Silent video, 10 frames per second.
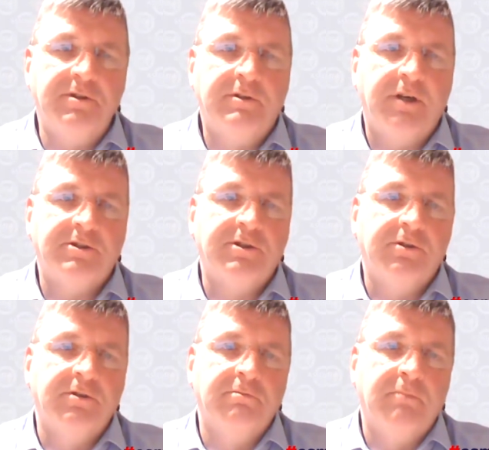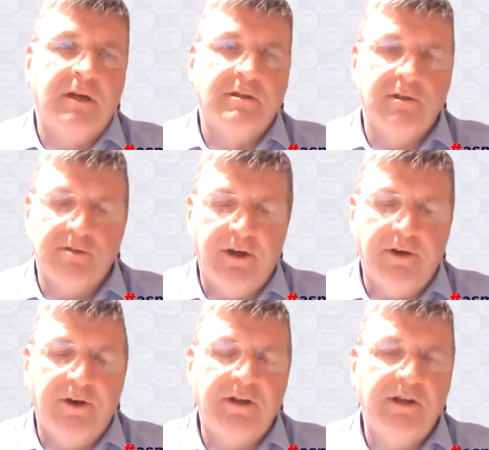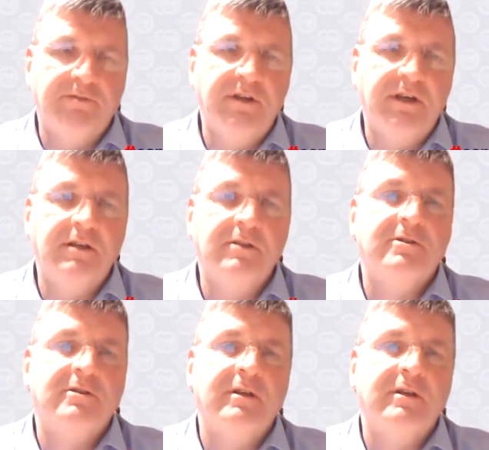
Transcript: You touched on Maslow's hierarchy of needs,